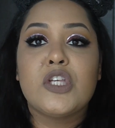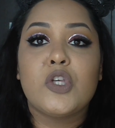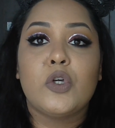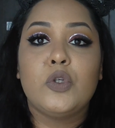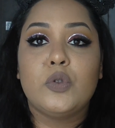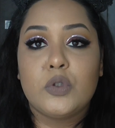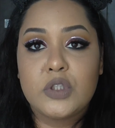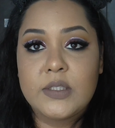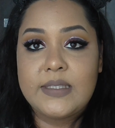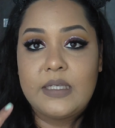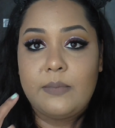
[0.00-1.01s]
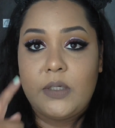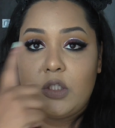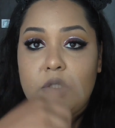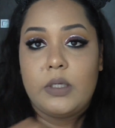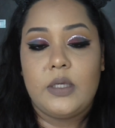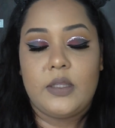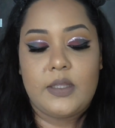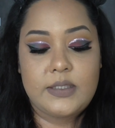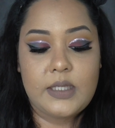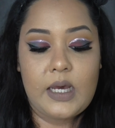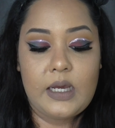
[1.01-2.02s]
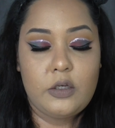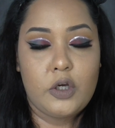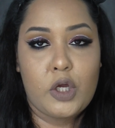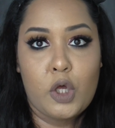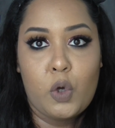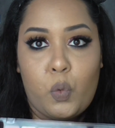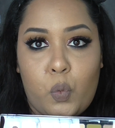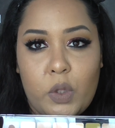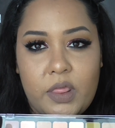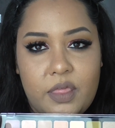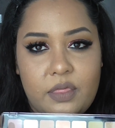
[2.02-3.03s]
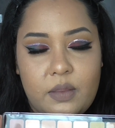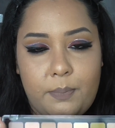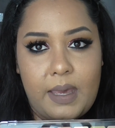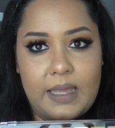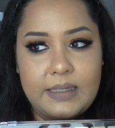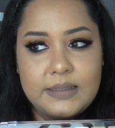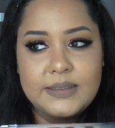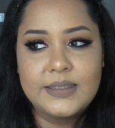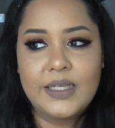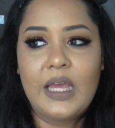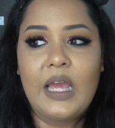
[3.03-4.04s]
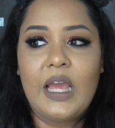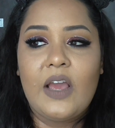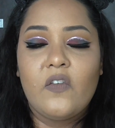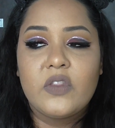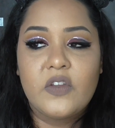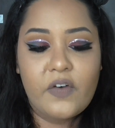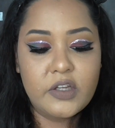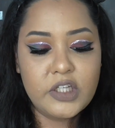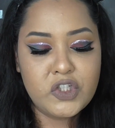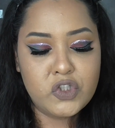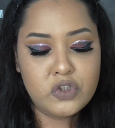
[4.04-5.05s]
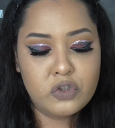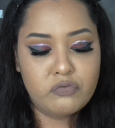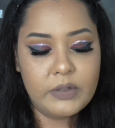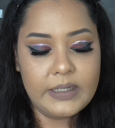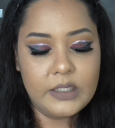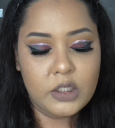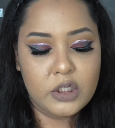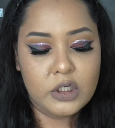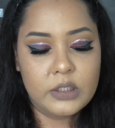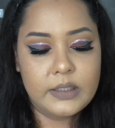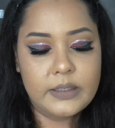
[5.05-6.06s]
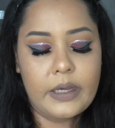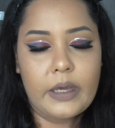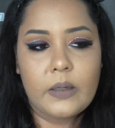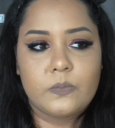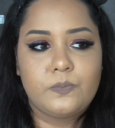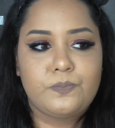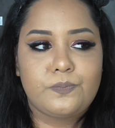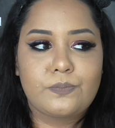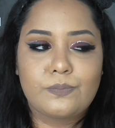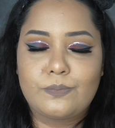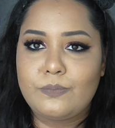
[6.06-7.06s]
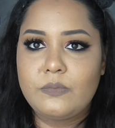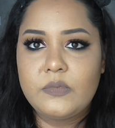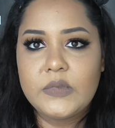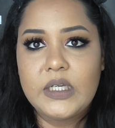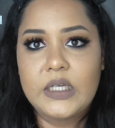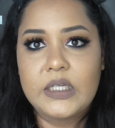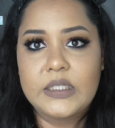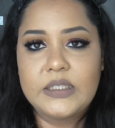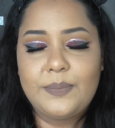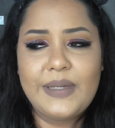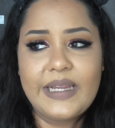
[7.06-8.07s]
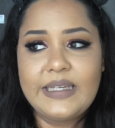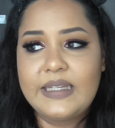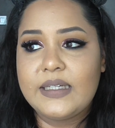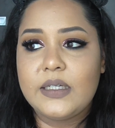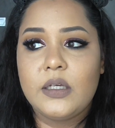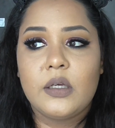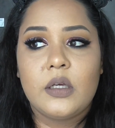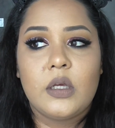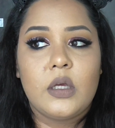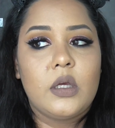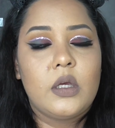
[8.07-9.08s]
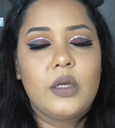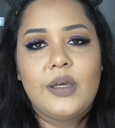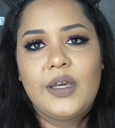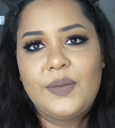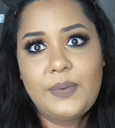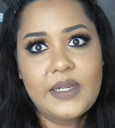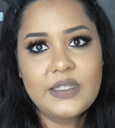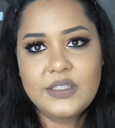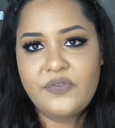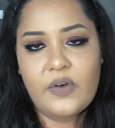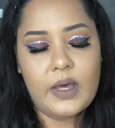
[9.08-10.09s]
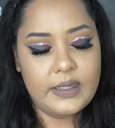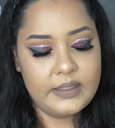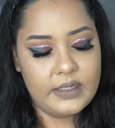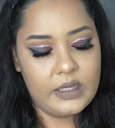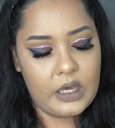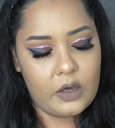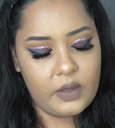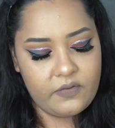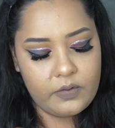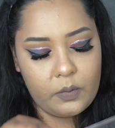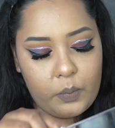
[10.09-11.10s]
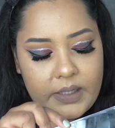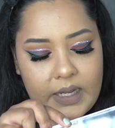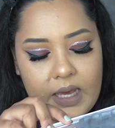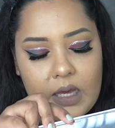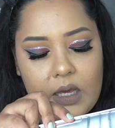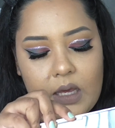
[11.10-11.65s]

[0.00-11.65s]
So you'll also see me doing this eye look with the palette. The foundations are really good. The blending, it blends fine. However, when